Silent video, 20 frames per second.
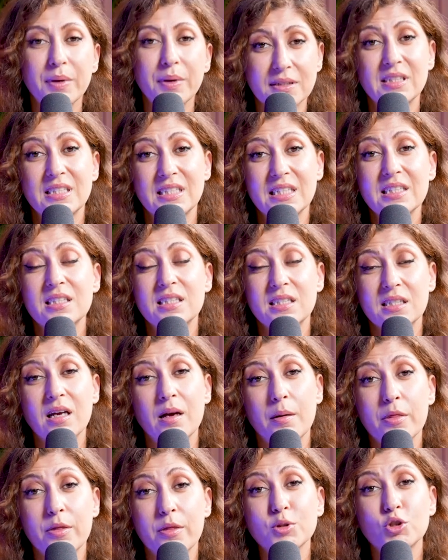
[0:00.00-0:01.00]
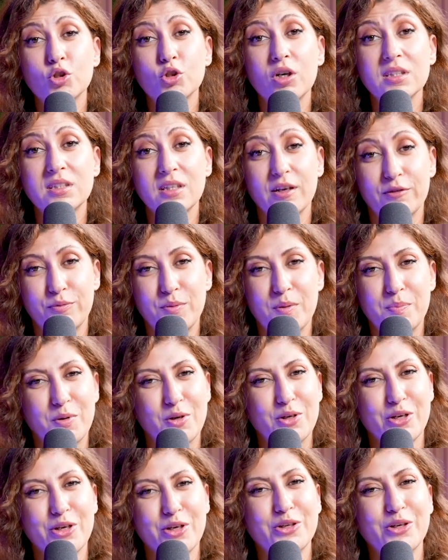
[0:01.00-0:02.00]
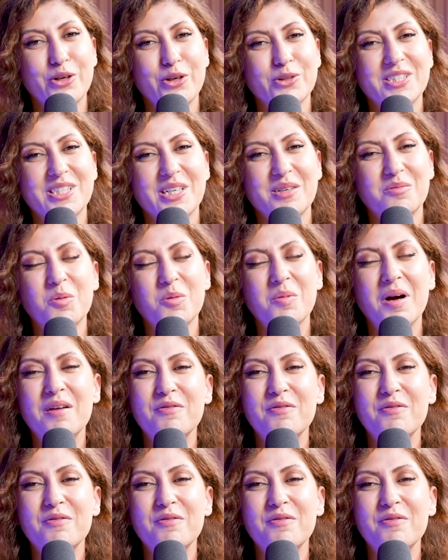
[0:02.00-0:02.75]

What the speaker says: But since the majority of people use their mobile